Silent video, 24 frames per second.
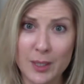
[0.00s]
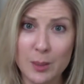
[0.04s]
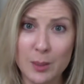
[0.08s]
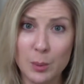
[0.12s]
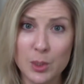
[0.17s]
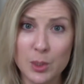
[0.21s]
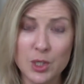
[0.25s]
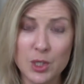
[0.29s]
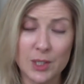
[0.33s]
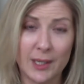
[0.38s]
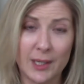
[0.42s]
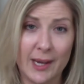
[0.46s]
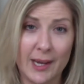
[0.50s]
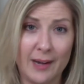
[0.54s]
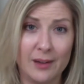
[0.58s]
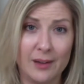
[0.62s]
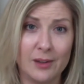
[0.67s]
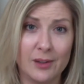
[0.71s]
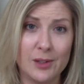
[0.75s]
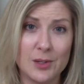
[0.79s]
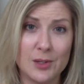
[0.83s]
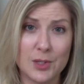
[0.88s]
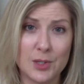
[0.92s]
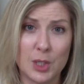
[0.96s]
which in
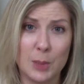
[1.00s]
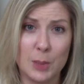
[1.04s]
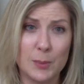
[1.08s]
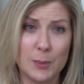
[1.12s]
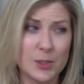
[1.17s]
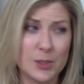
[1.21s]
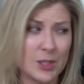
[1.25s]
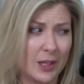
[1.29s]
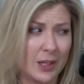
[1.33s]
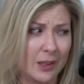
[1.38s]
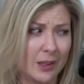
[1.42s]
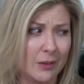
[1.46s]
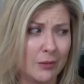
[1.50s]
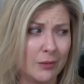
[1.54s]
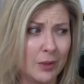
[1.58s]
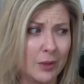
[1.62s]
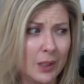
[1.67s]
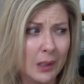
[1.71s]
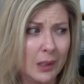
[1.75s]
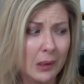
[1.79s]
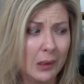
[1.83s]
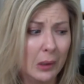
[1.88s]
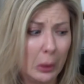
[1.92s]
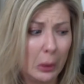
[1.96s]
Canada is almost kind of
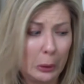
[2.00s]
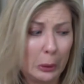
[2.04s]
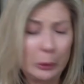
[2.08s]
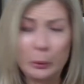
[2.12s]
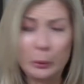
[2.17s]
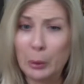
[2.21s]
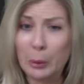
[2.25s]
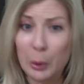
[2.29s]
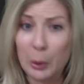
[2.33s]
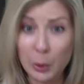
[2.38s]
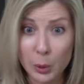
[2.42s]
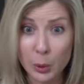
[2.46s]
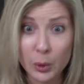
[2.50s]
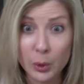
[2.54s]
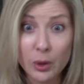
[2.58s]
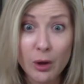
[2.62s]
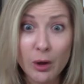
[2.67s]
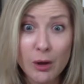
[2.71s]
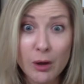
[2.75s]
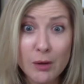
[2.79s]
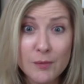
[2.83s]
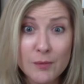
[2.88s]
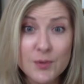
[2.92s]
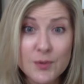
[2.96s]
unheard of.